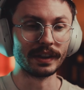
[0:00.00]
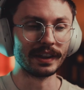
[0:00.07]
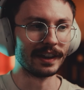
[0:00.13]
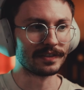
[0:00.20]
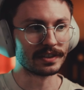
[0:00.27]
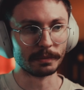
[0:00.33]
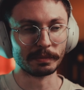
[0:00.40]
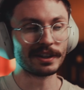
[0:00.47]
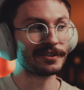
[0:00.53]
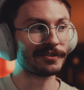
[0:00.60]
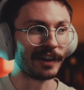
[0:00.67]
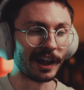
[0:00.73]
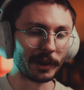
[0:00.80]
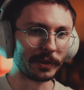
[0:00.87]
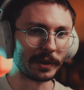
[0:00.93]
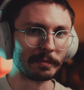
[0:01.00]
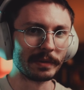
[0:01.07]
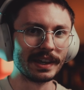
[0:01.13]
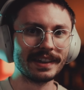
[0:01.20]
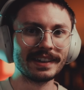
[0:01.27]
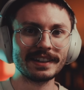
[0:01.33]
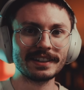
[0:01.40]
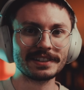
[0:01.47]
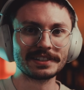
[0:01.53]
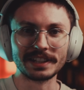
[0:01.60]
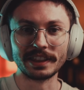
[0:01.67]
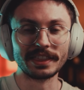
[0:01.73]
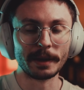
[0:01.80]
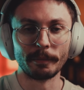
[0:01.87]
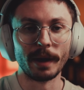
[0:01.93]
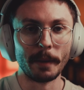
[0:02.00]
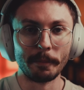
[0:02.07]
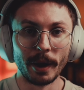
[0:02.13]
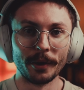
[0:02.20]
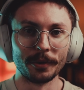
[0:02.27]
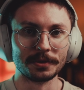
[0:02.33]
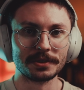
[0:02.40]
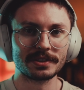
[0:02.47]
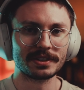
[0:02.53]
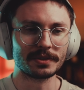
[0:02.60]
If somebody's following me, send them my posts.